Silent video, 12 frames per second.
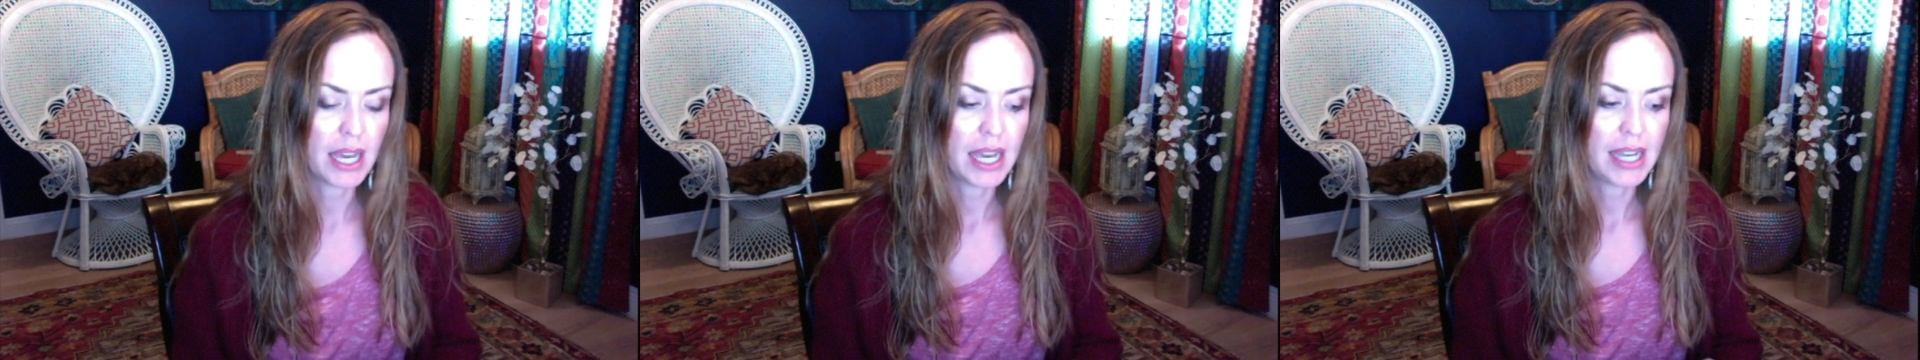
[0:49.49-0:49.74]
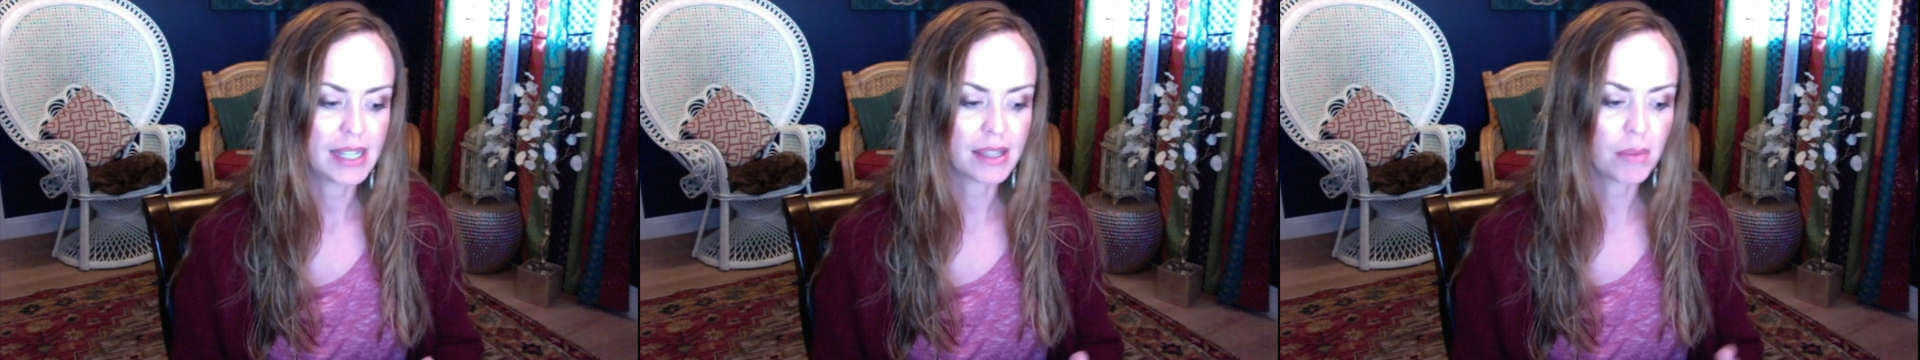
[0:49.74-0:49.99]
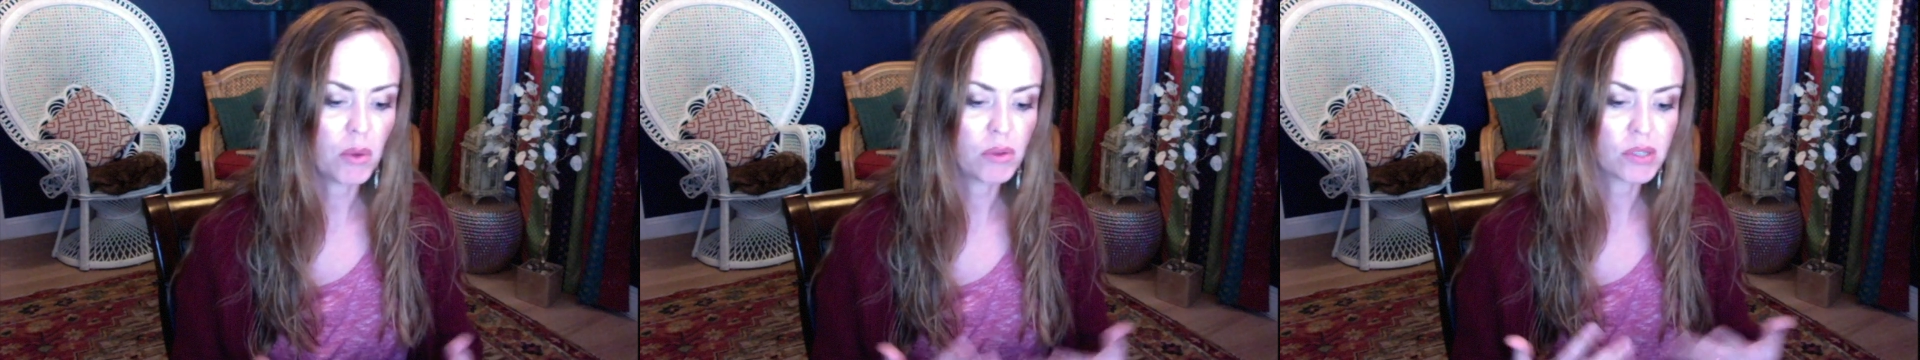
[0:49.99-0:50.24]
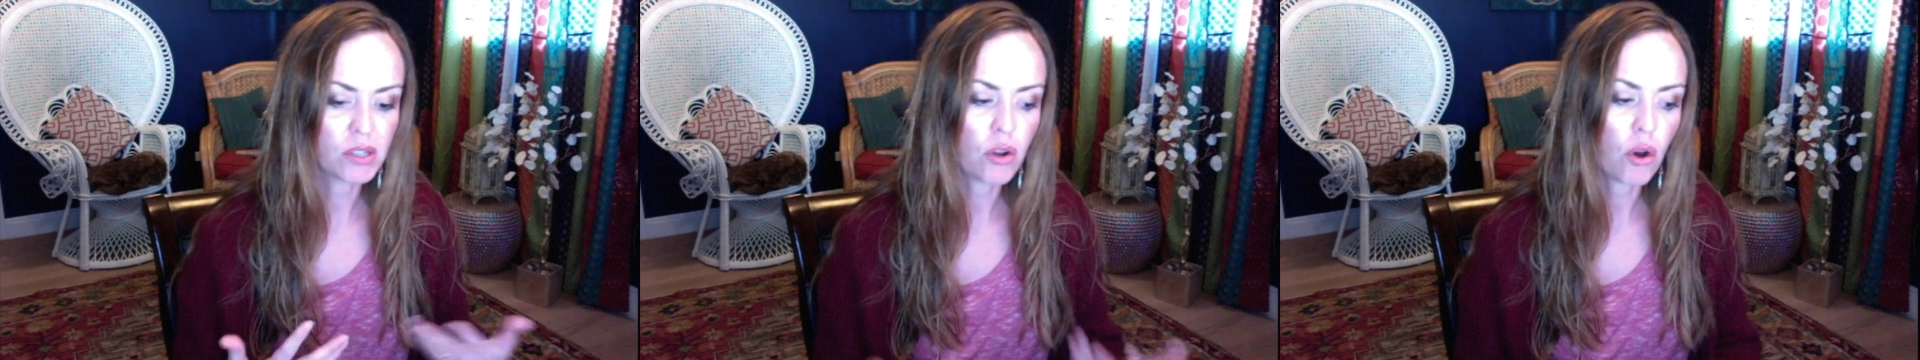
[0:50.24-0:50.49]
It's the most
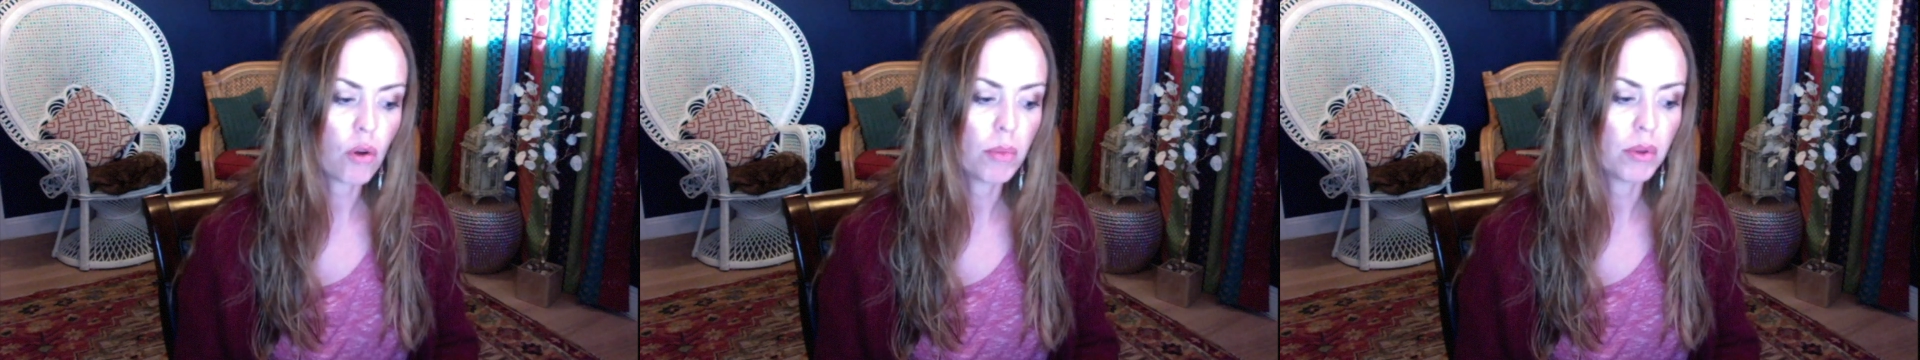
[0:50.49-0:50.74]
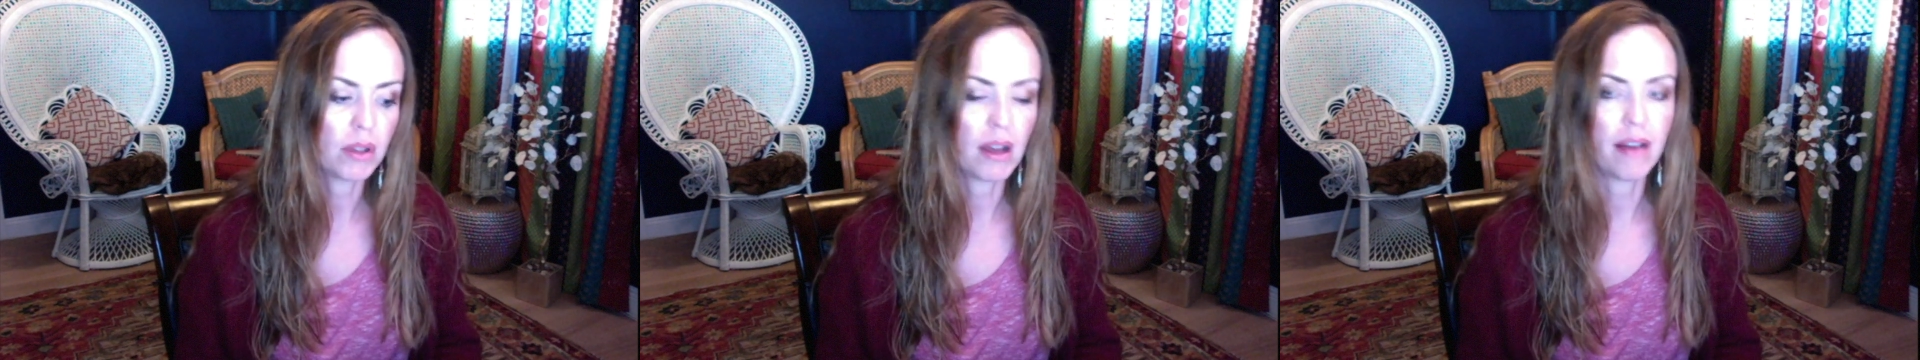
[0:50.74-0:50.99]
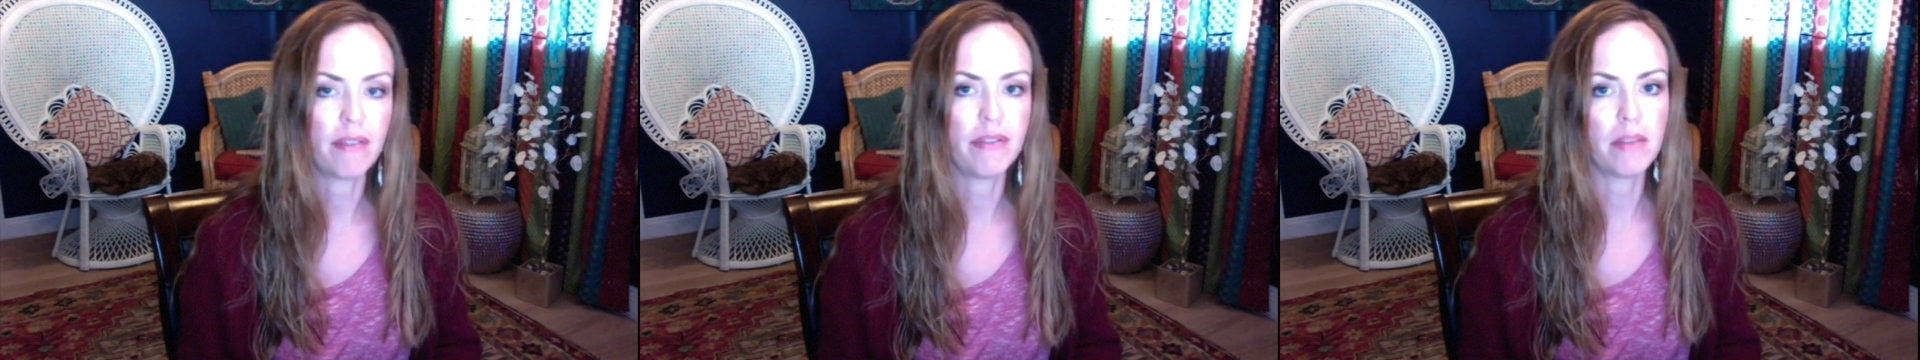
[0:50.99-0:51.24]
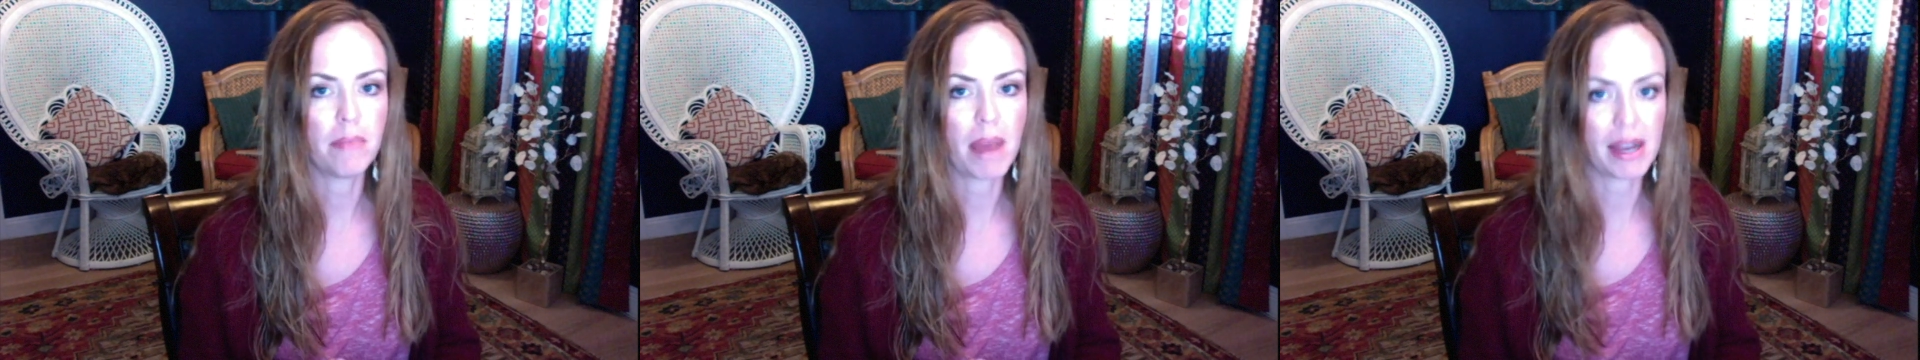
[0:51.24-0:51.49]
noble of the
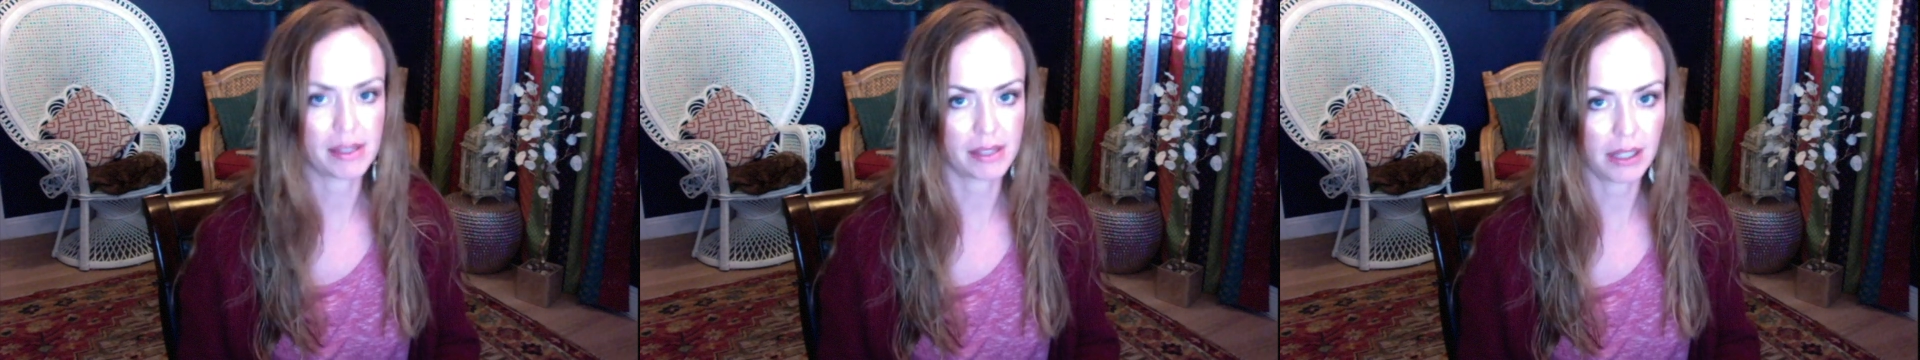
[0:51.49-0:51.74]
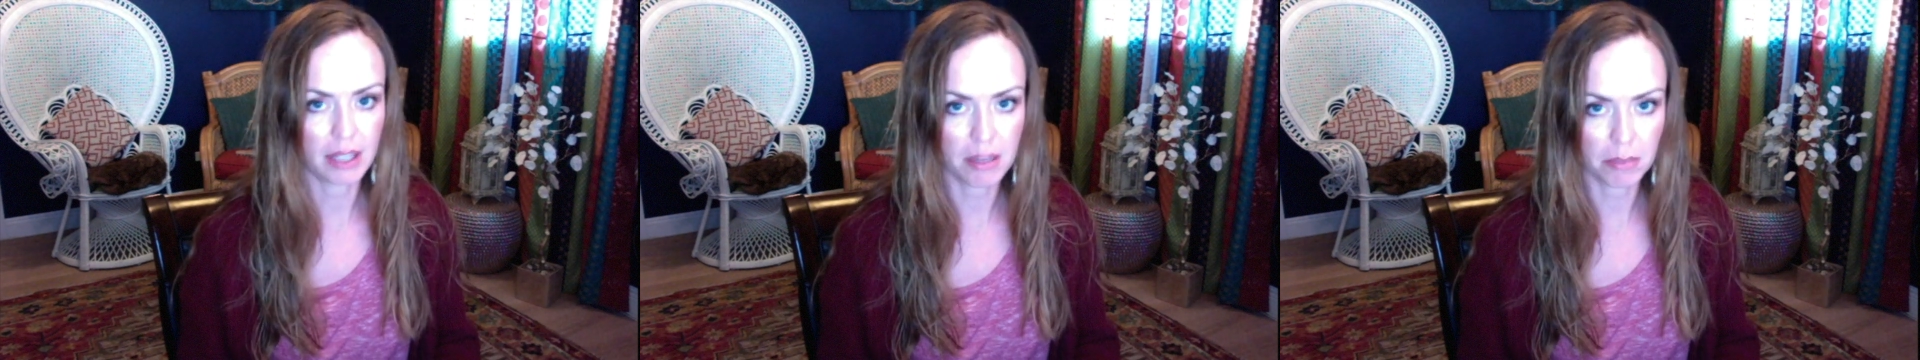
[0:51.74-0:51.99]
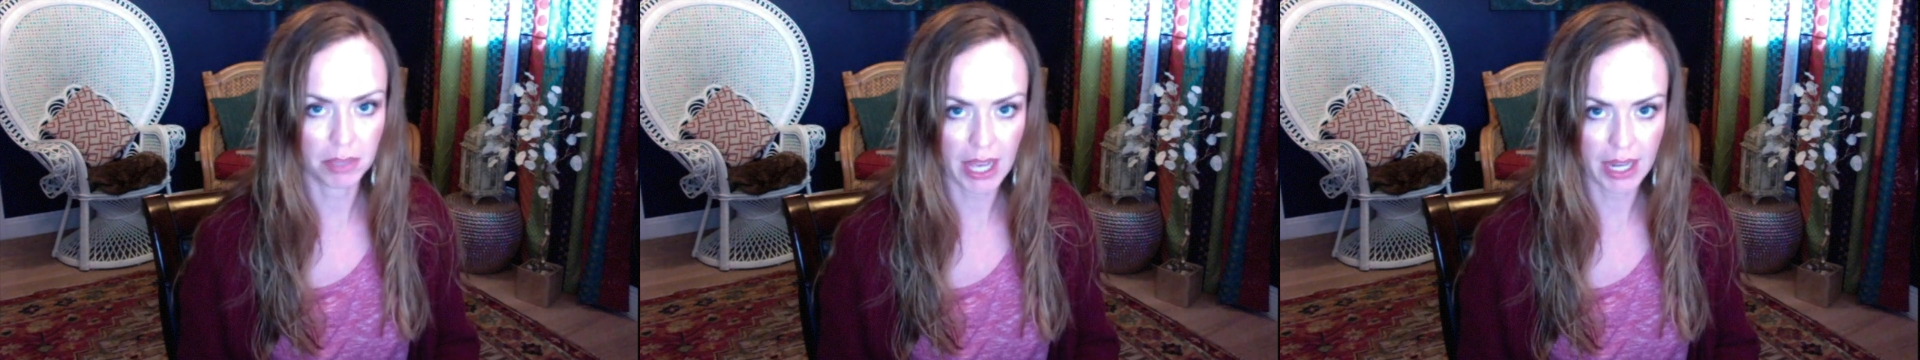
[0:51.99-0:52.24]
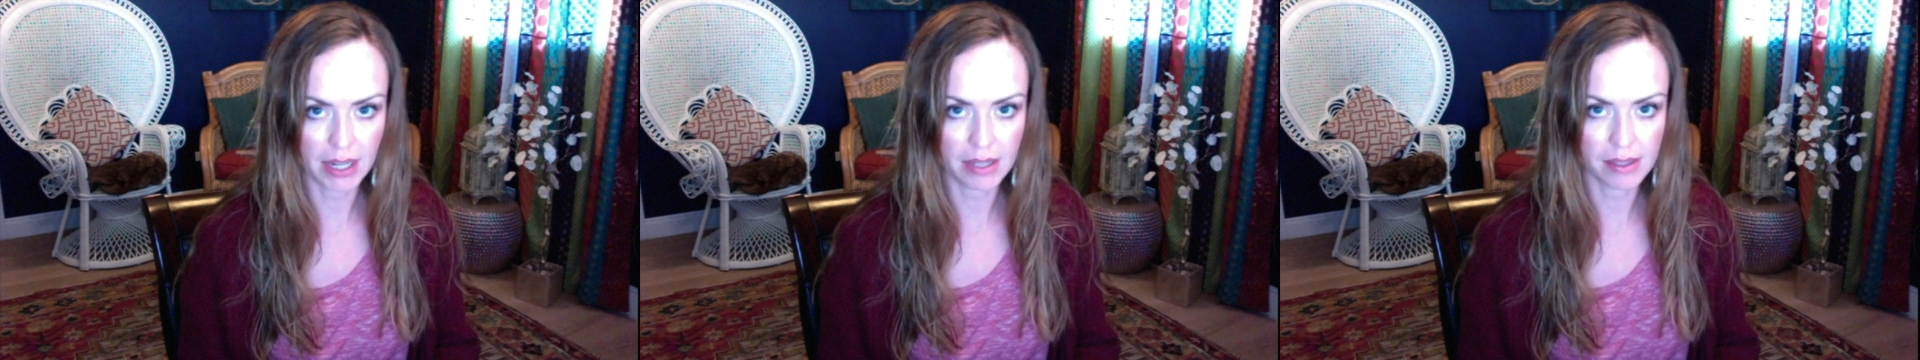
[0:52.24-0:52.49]
masculine
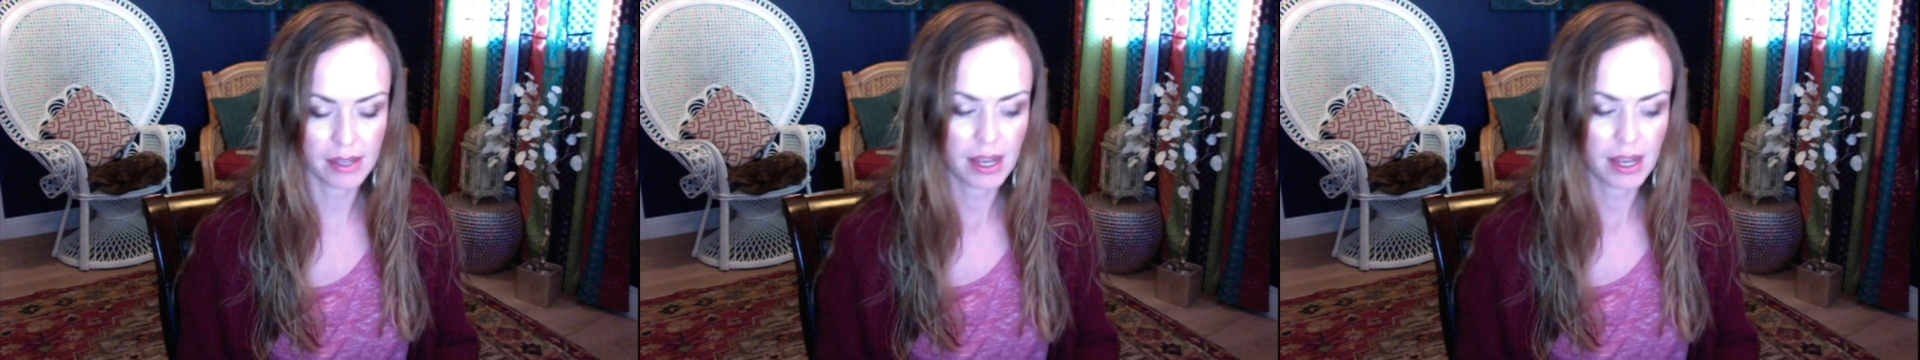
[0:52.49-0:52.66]
planets.